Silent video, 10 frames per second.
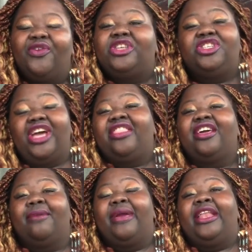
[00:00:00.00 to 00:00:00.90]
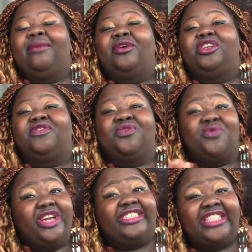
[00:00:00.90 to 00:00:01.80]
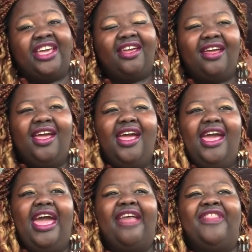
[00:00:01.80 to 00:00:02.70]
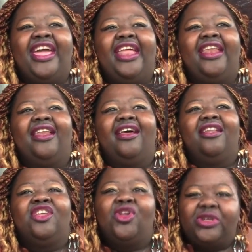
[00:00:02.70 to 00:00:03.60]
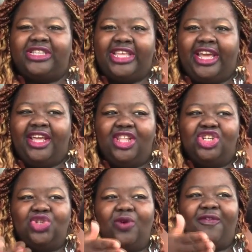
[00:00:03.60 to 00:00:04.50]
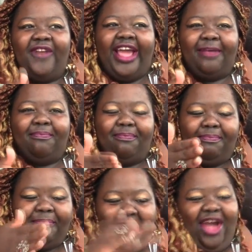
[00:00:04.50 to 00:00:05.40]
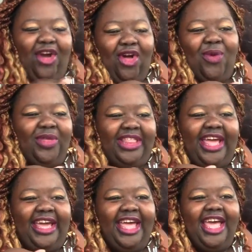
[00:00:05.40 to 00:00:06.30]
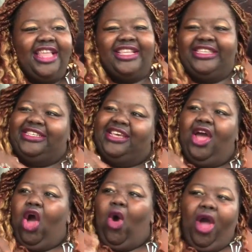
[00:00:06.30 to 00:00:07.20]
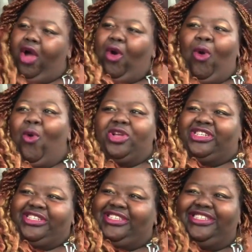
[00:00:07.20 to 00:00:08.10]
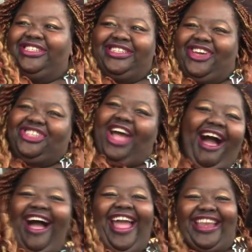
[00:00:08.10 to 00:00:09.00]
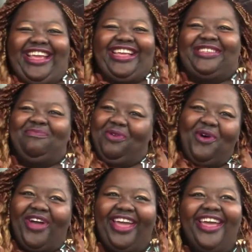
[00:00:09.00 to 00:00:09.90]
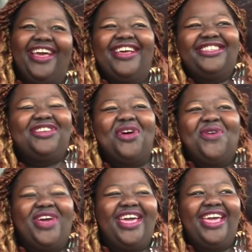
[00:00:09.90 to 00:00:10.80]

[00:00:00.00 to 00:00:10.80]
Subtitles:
firstly, I think mainly because of the race thing, and then the looks thing, short, flat, black girl with like this gorgeous Chinese boy. So,